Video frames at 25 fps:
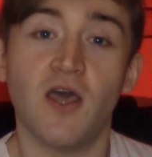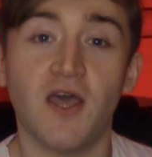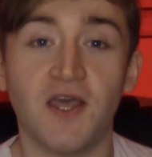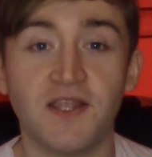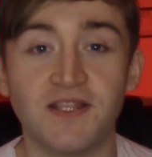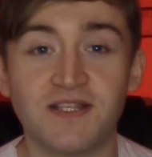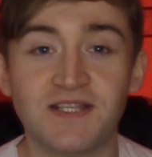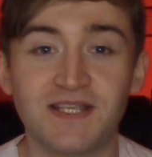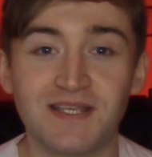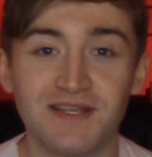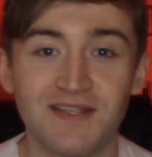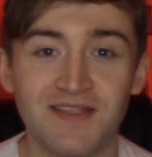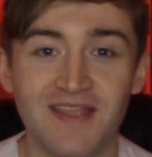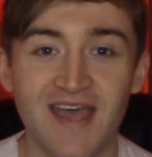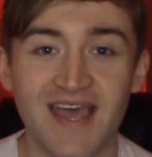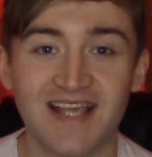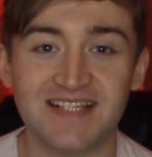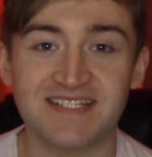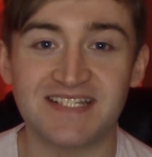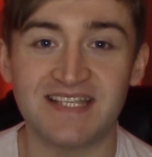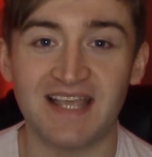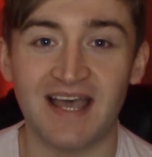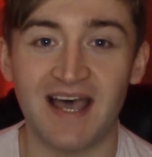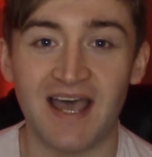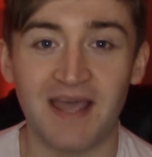Until
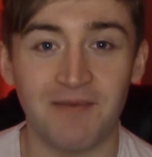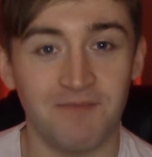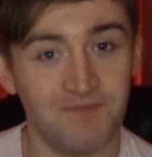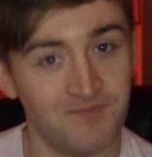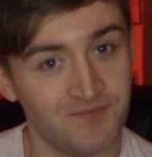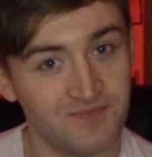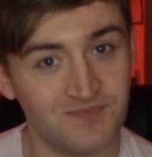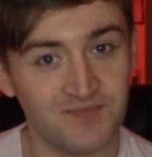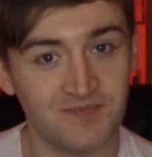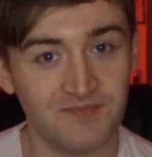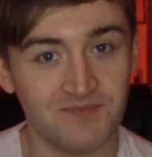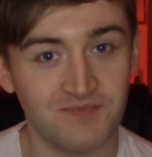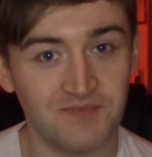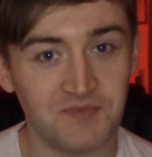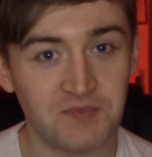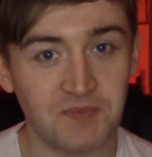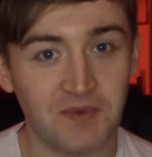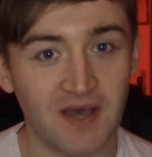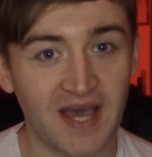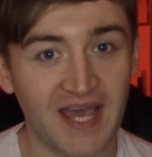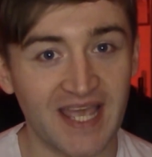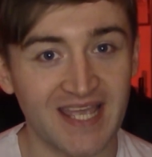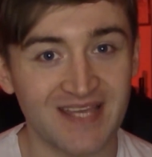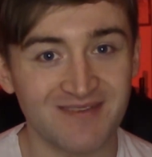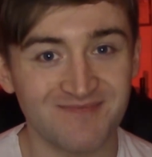next time,
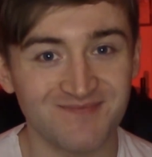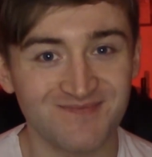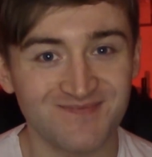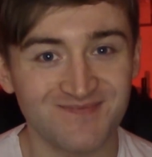bye.